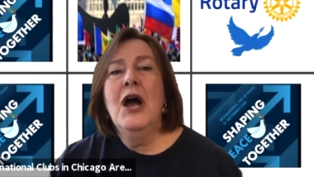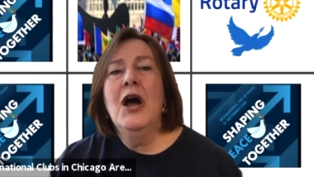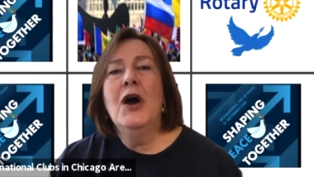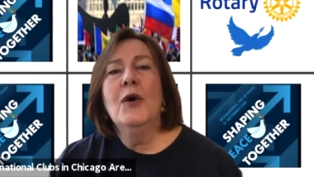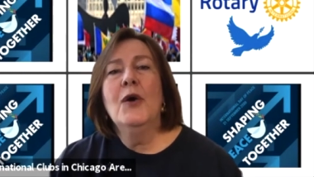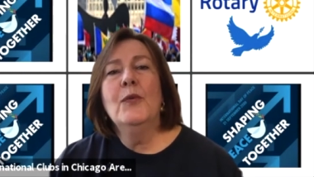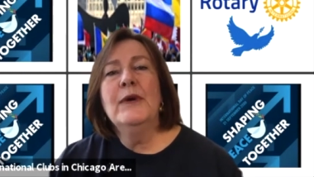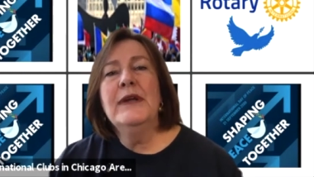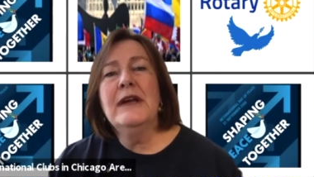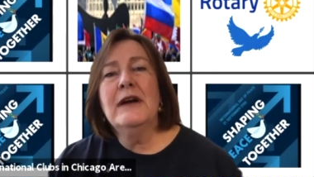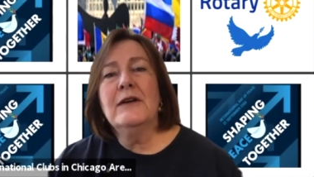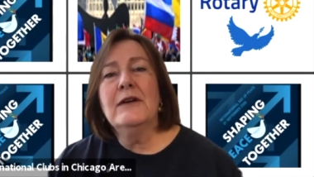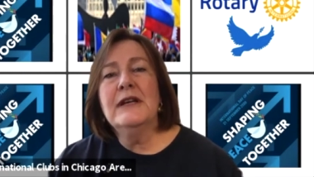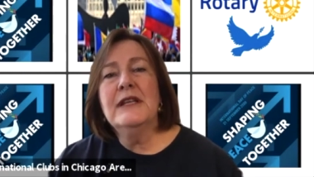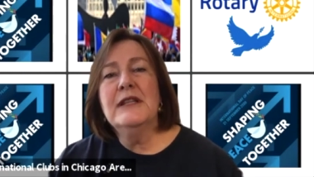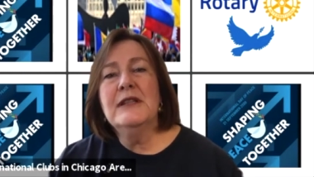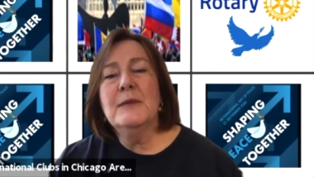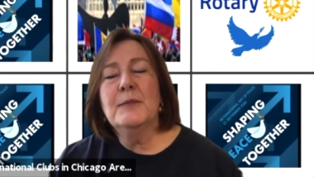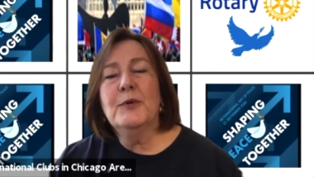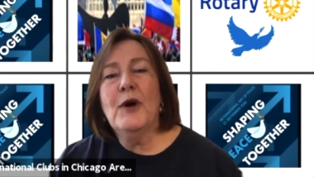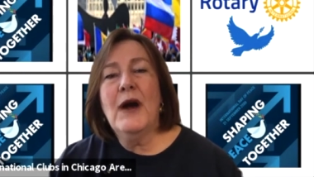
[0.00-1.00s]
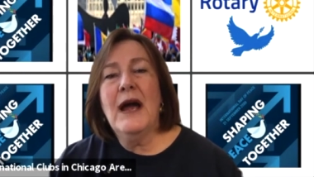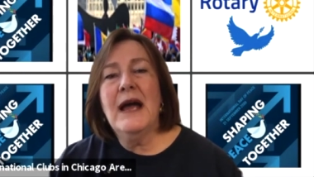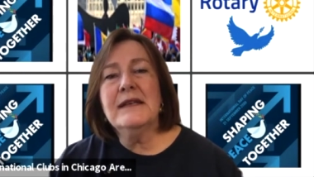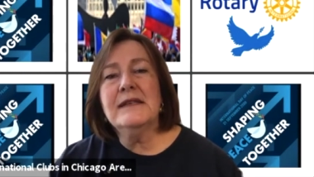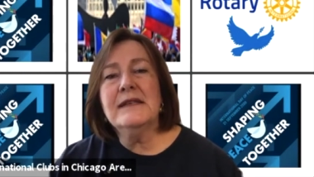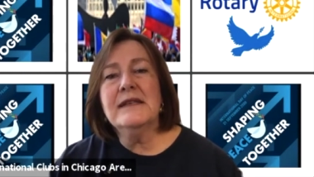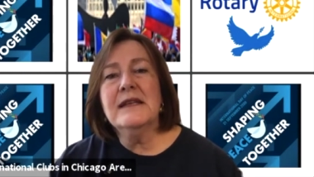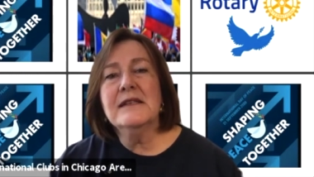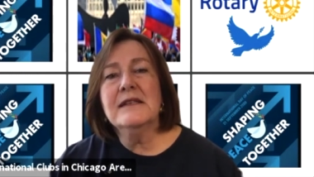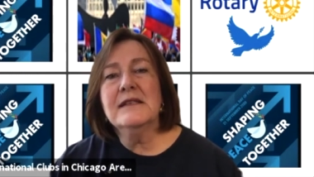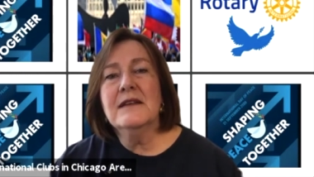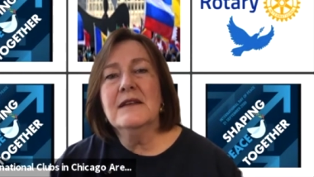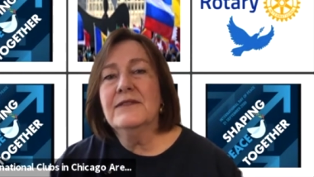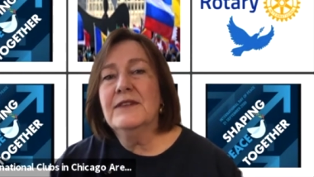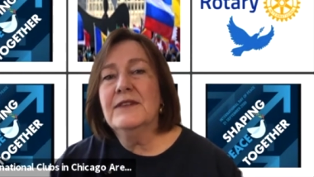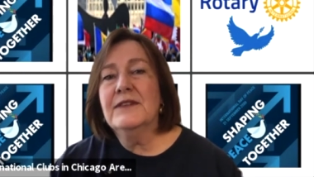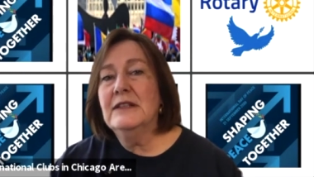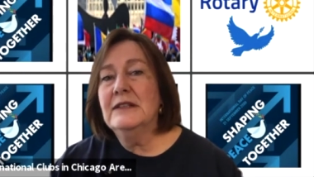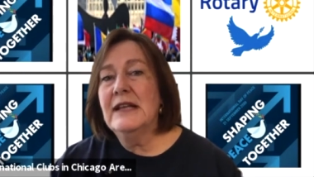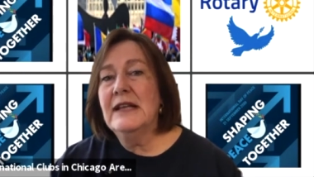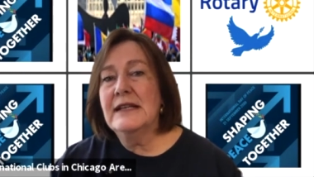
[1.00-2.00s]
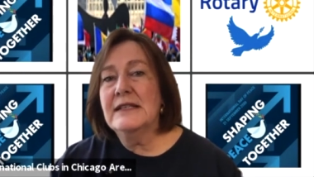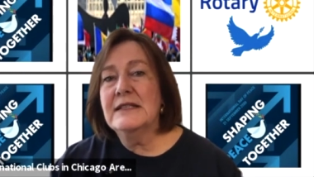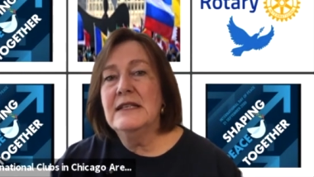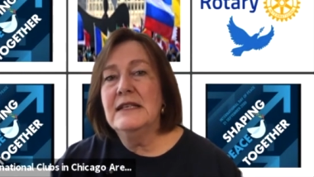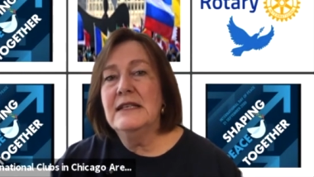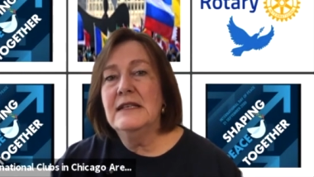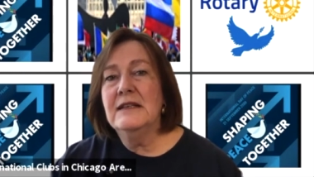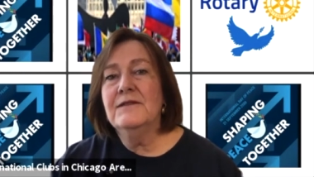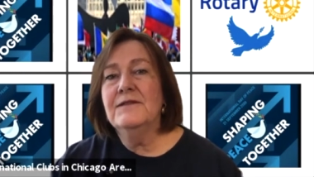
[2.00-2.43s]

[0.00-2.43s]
We are in the process of collecting